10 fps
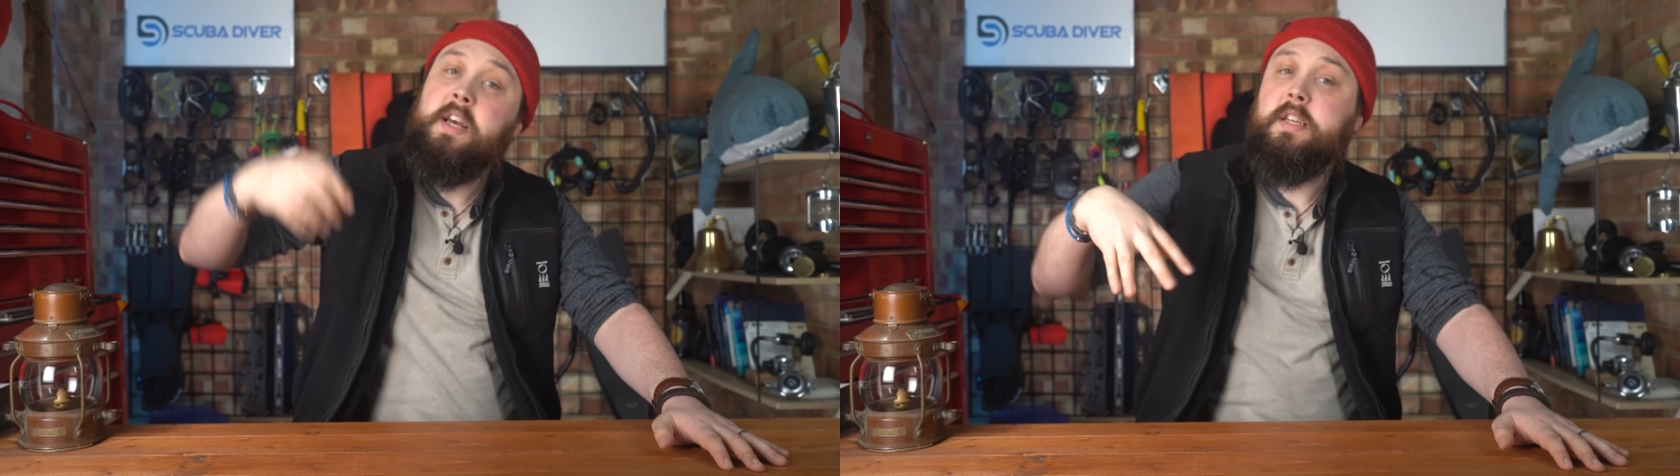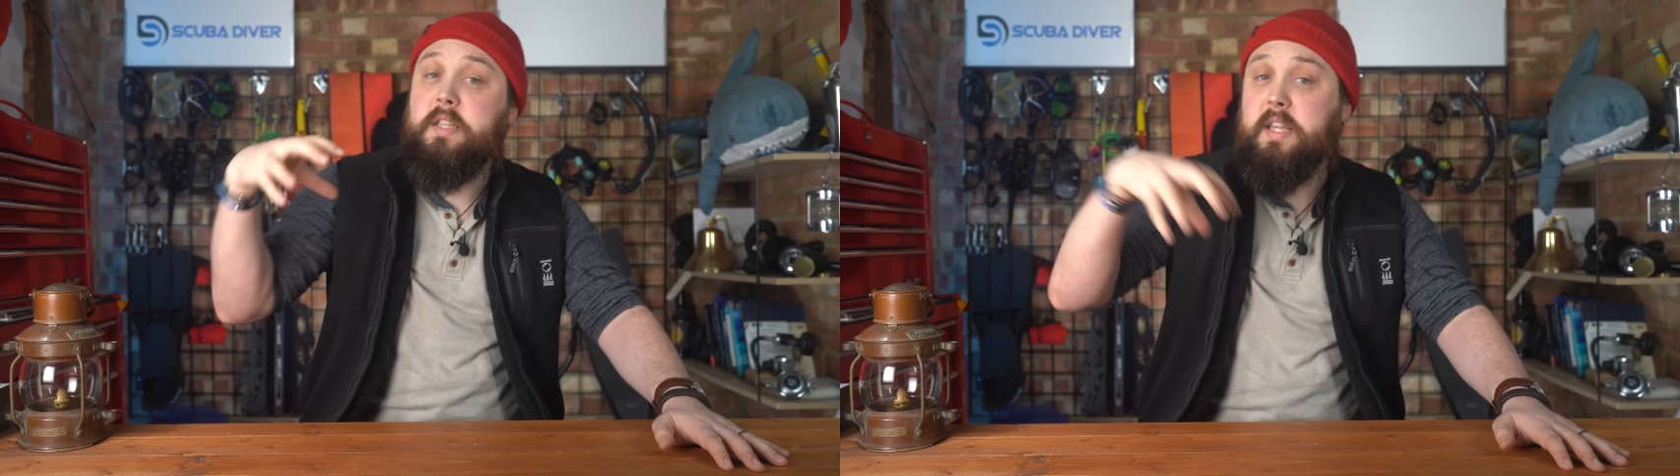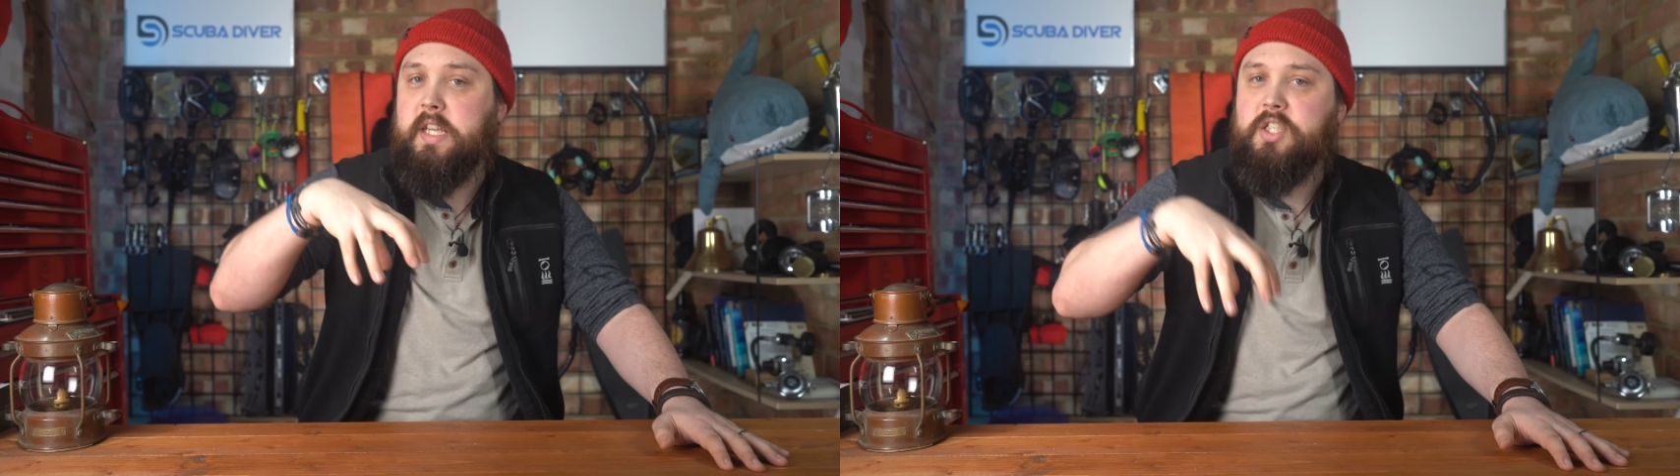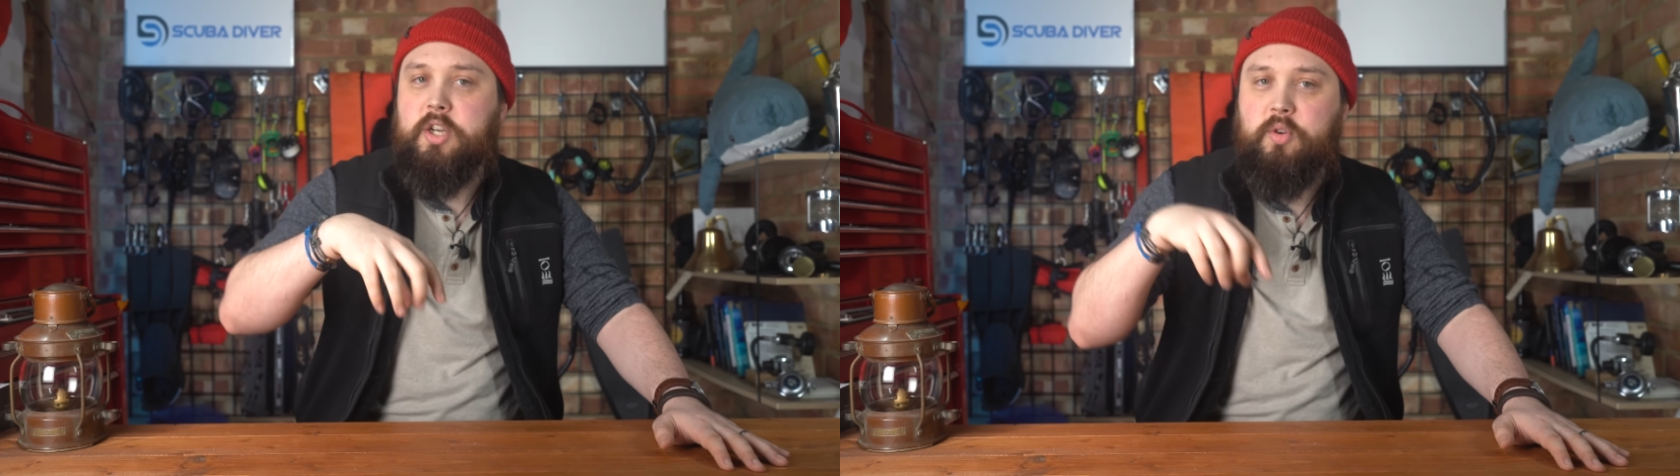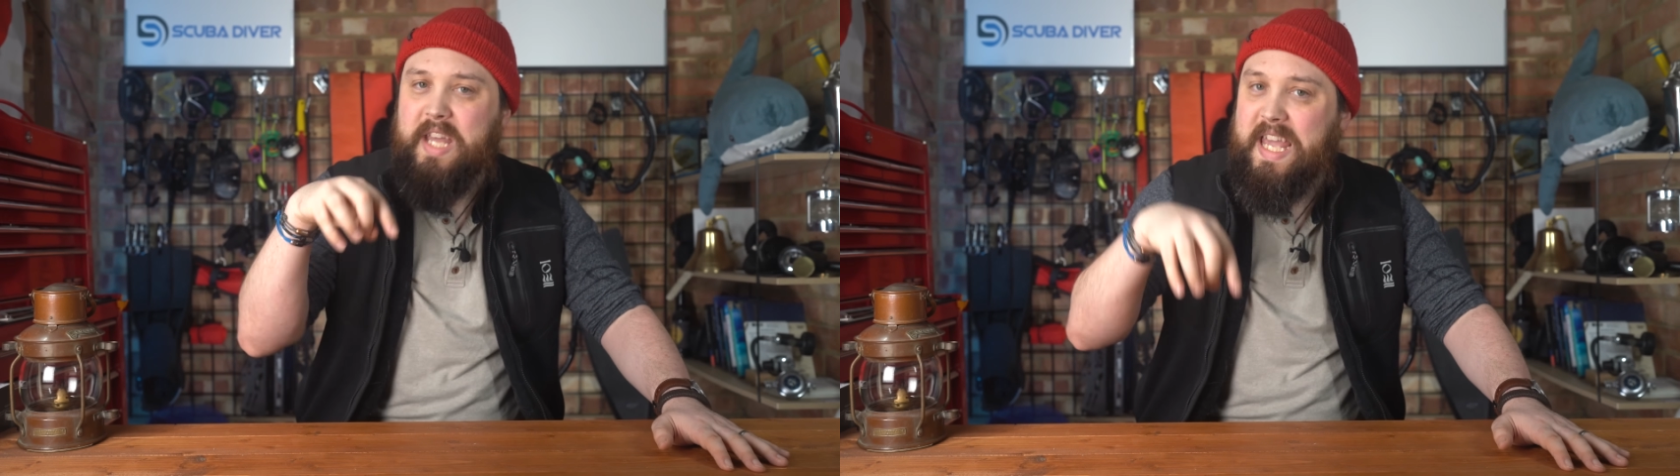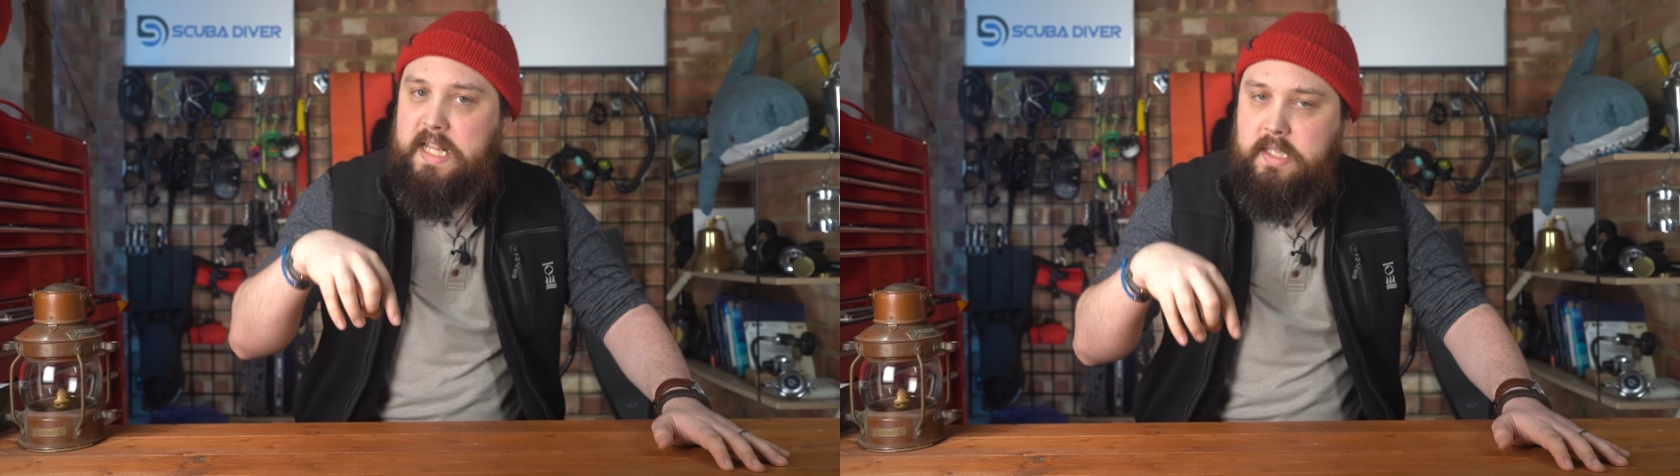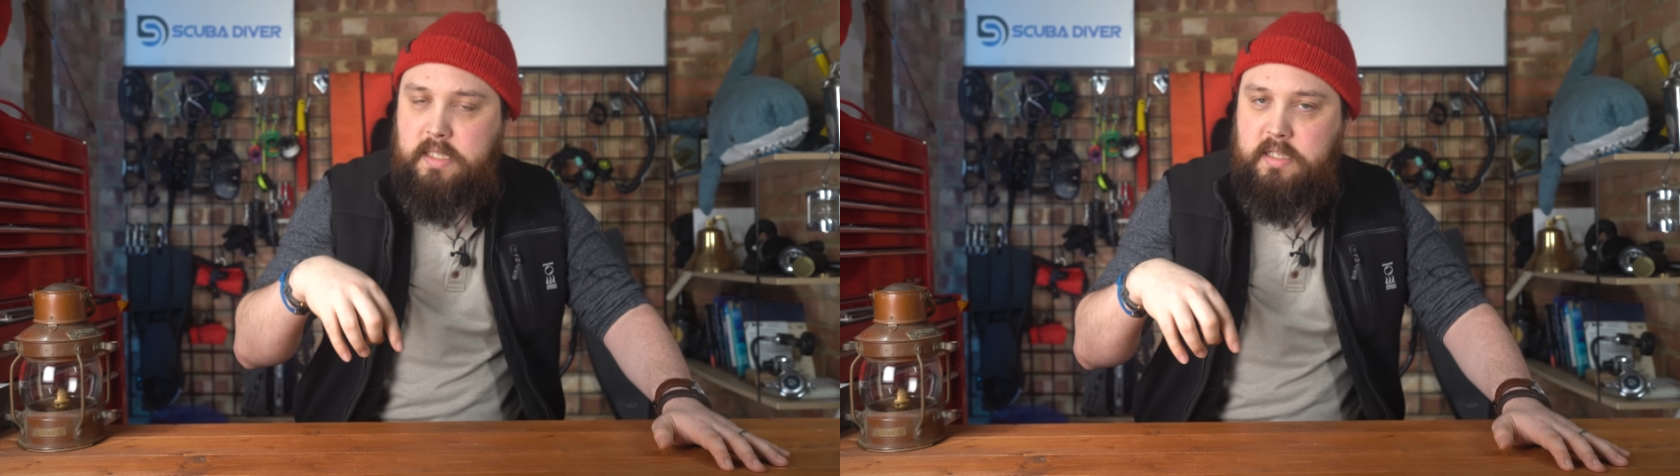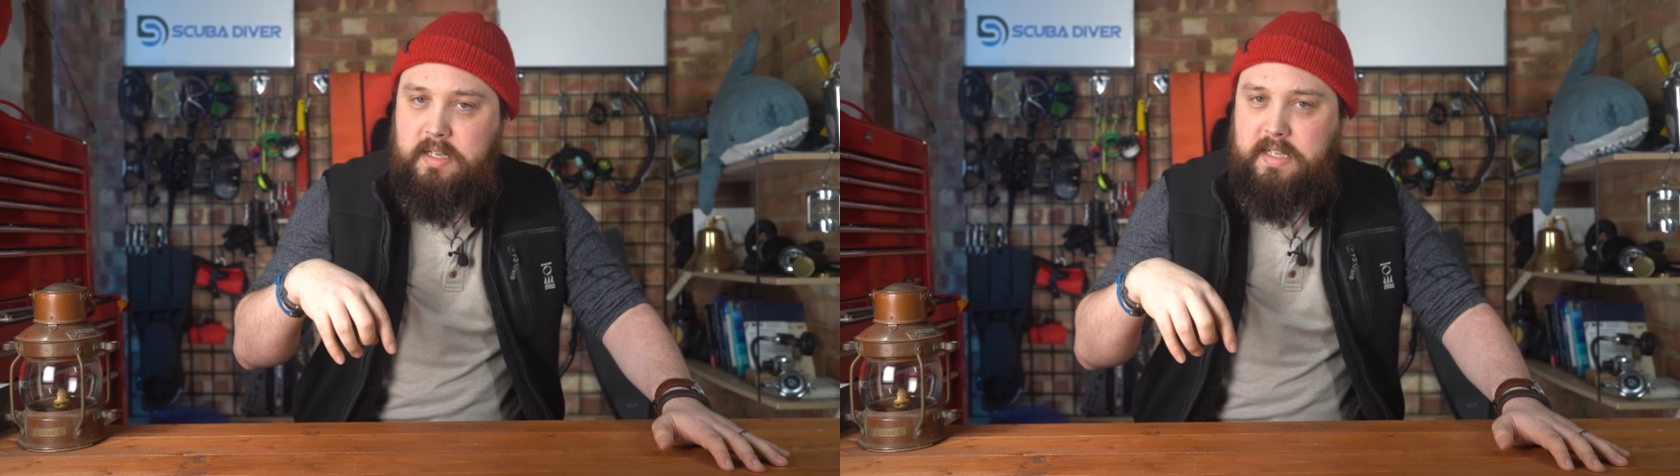so they can check on the
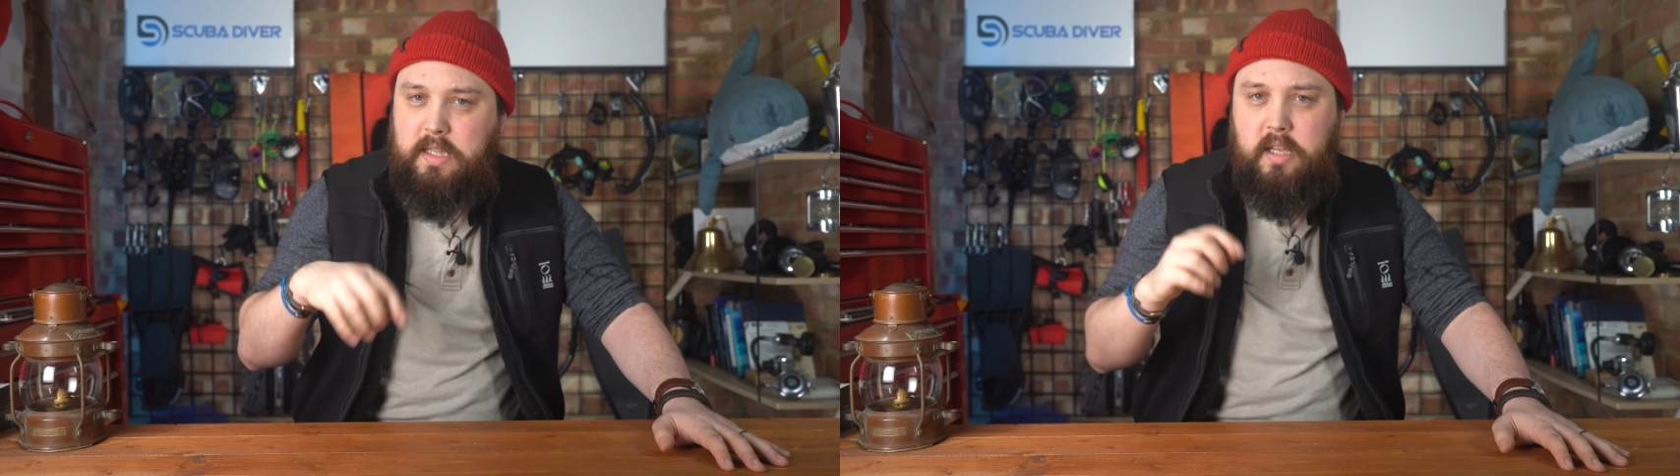inside.